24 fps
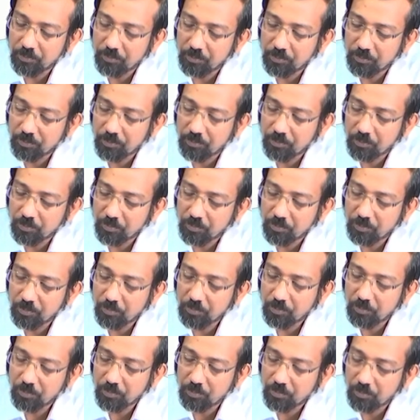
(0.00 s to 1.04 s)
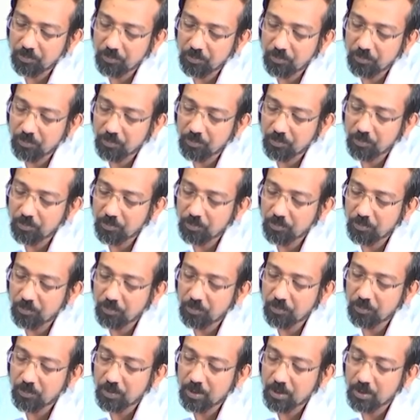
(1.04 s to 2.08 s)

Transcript: Nobody speaks.